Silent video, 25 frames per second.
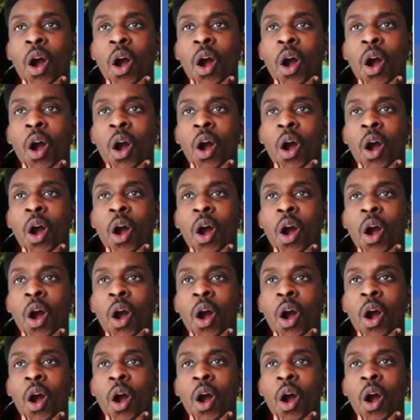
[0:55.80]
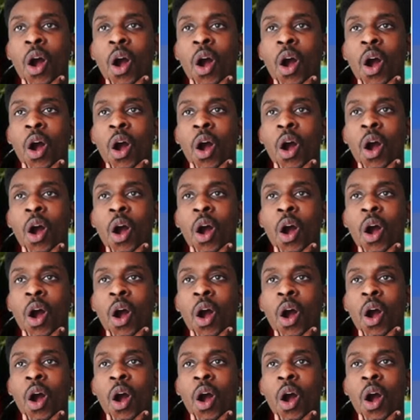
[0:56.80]

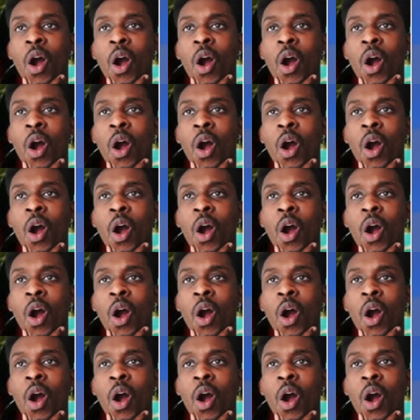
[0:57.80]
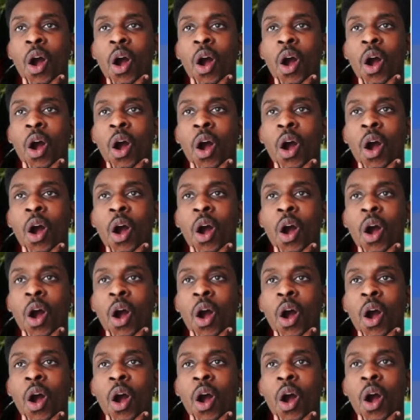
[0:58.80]

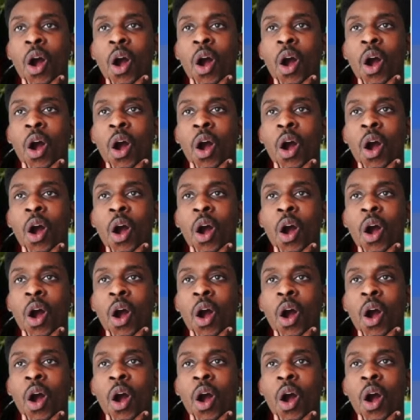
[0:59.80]
[no speech]